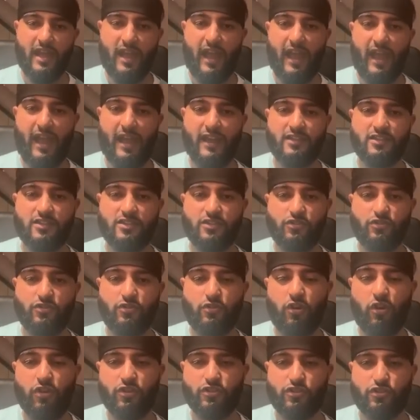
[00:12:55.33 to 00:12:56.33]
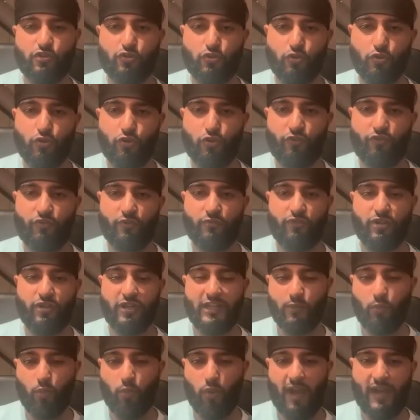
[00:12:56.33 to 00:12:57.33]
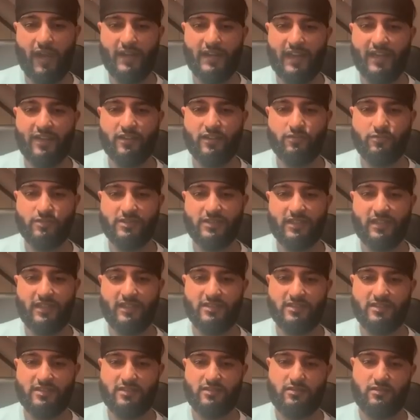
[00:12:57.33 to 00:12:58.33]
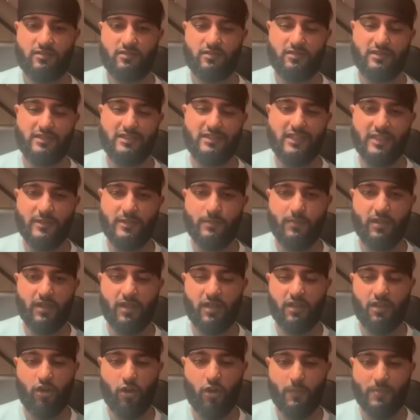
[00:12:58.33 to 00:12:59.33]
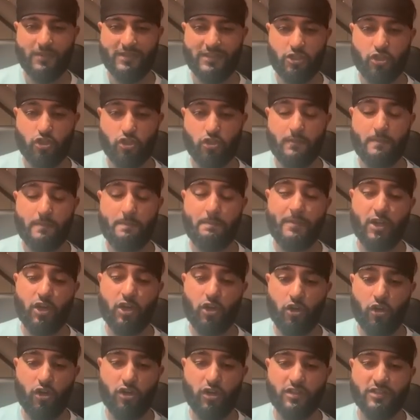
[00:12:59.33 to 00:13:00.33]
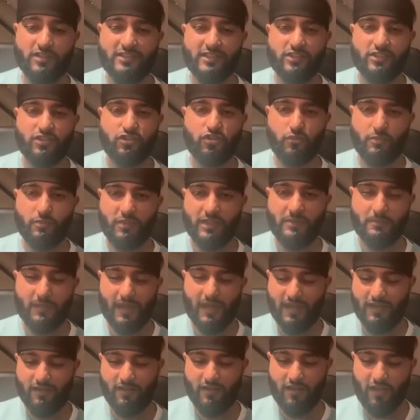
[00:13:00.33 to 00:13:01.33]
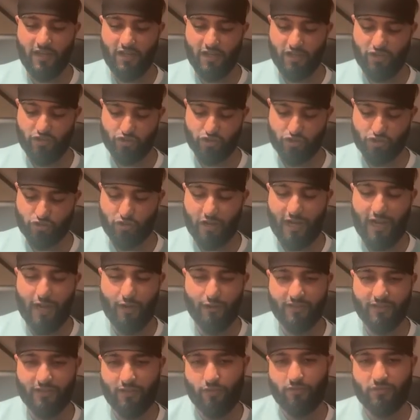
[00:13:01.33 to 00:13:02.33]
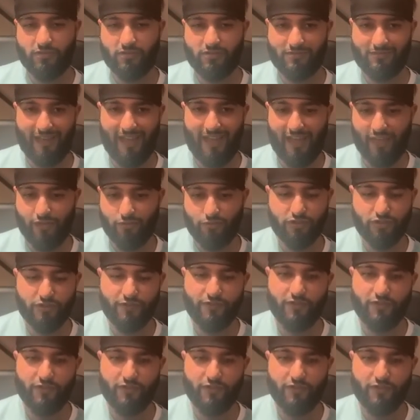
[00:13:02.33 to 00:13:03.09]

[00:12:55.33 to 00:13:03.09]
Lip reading: And you can't score from really wide angles against deeper opposition, because there's too many men just crowding those angles for